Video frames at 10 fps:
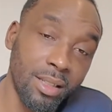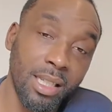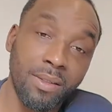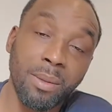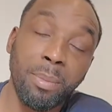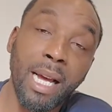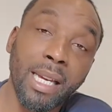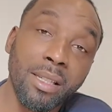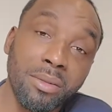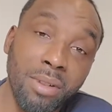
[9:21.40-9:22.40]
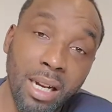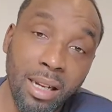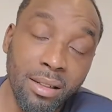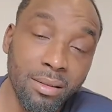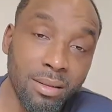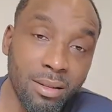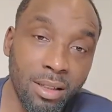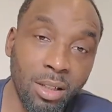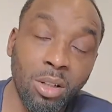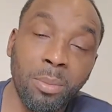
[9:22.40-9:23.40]
if the bag is right,
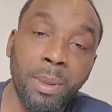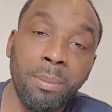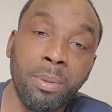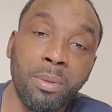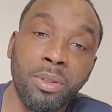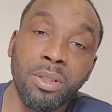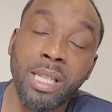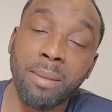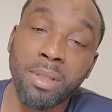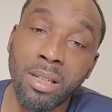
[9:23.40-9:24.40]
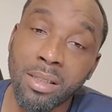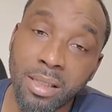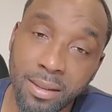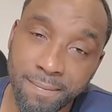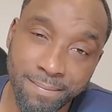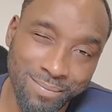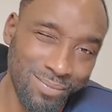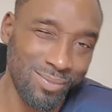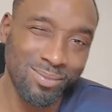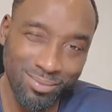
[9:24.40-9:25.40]
a lot of people will do tap dancing.
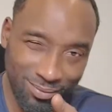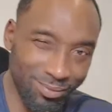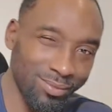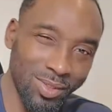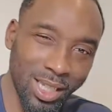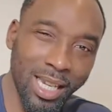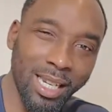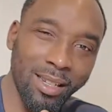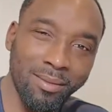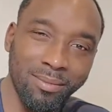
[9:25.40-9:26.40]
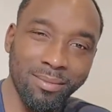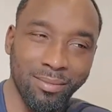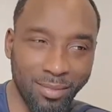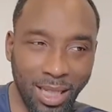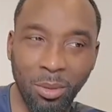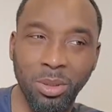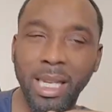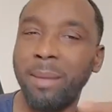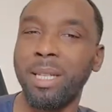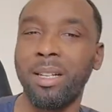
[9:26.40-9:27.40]
You get it? They will
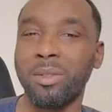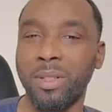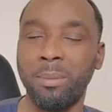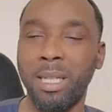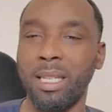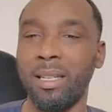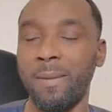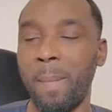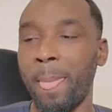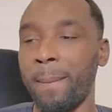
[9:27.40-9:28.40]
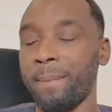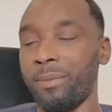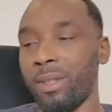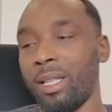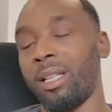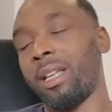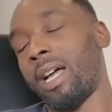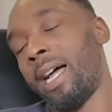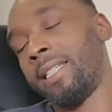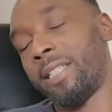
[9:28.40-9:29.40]
tap dance for the money.
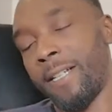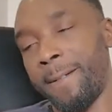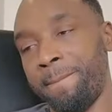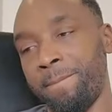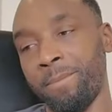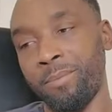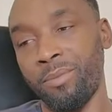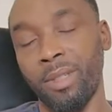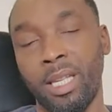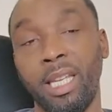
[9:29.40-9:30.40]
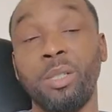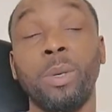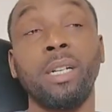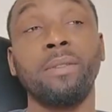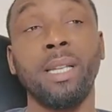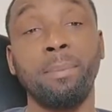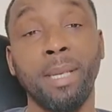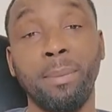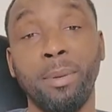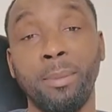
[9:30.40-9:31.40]
And he's one of them
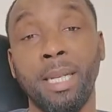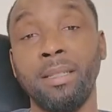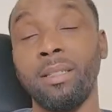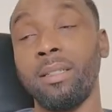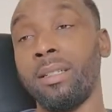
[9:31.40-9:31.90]
people, man.